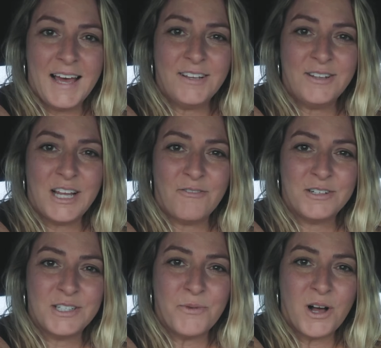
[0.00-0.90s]
Hello
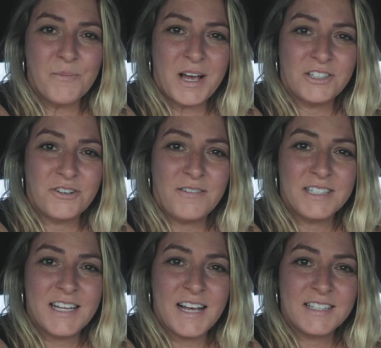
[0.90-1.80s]
lovers and welcome back to Travel
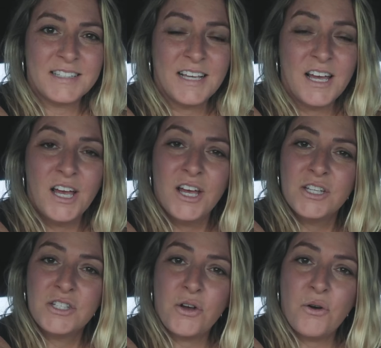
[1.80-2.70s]
Snacks.
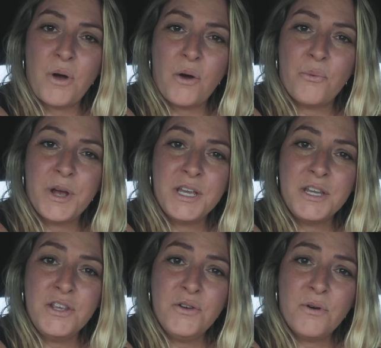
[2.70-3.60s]
So
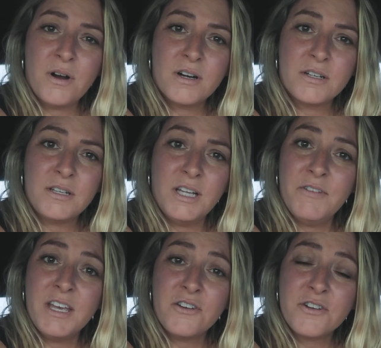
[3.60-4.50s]
when you are
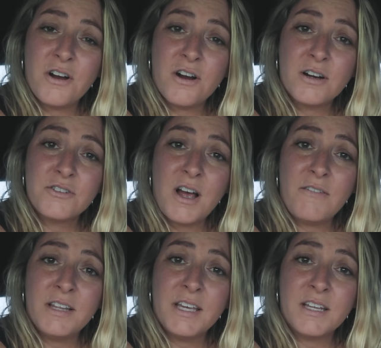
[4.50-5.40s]
living in your car,
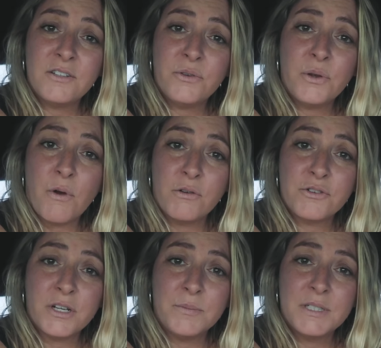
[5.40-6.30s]
traveling and doing road
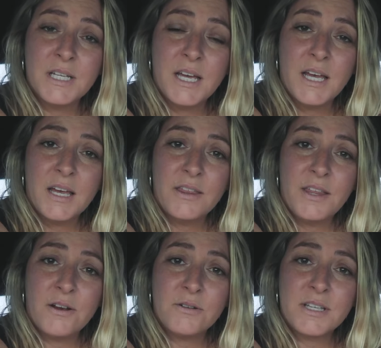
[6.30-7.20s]
trips,
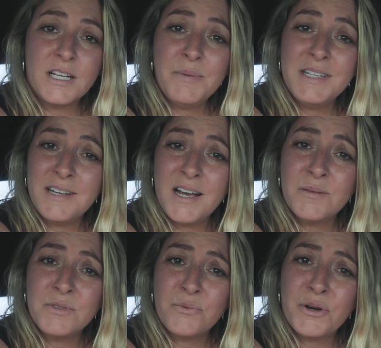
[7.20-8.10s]
there's gonna be
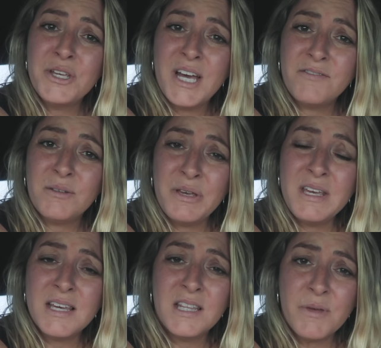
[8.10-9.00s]
times where you have to
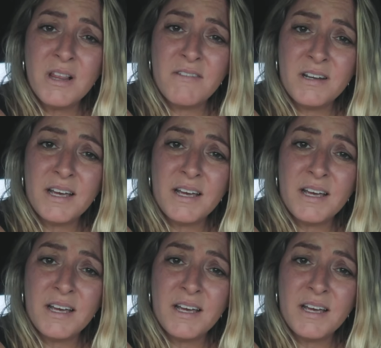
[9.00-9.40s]
pee in the middle of the